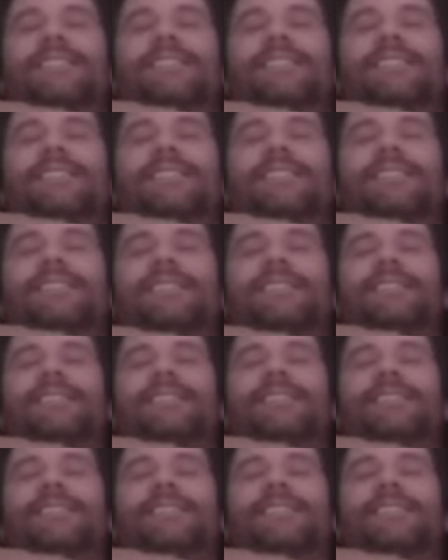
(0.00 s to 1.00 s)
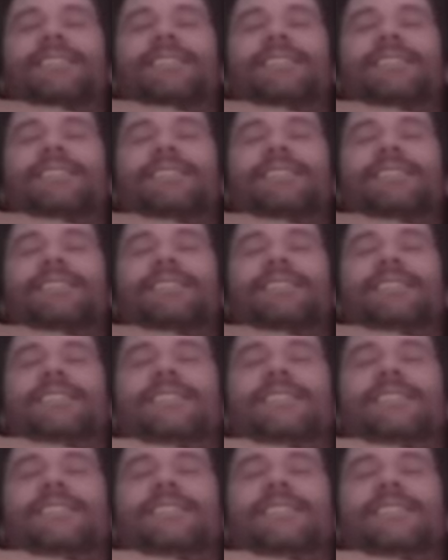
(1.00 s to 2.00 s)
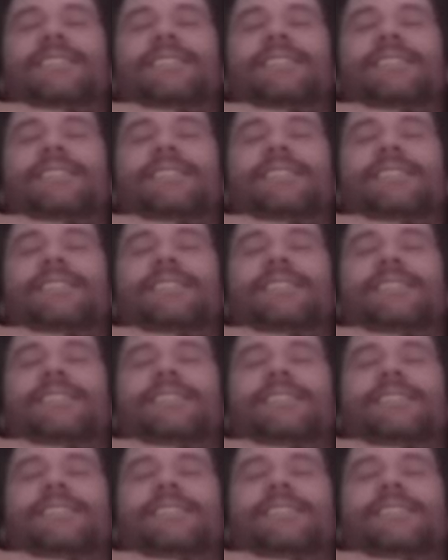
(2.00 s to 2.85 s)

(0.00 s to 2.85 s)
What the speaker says: [no speech]